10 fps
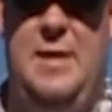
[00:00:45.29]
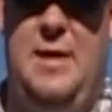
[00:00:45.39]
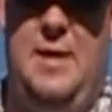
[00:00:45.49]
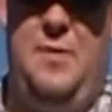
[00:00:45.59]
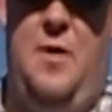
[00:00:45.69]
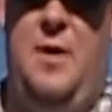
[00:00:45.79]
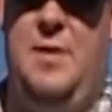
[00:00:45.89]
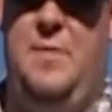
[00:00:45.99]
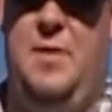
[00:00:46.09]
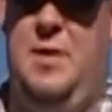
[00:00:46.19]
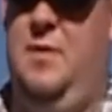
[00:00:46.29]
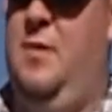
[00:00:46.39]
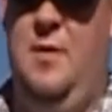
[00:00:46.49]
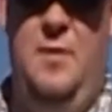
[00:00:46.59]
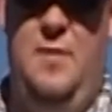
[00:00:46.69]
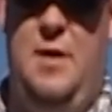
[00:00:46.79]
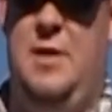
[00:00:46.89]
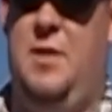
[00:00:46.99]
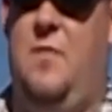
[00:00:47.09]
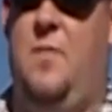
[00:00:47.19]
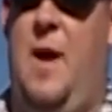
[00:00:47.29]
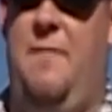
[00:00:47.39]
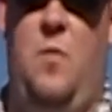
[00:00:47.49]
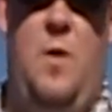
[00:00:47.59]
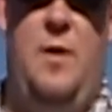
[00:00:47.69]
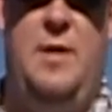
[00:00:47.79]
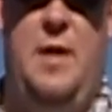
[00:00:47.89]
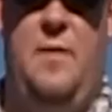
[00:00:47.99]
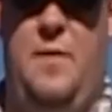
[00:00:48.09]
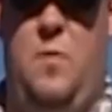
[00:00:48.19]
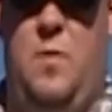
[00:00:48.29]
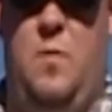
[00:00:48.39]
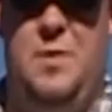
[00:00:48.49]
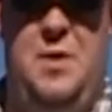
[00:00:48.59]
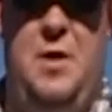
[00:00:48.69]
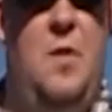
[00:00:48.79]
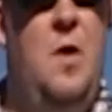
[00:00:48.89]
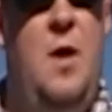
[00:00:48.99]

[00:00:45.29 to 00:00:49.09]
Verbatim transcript: These things are awesome because they just don't have the wear and tear that the wood ones do.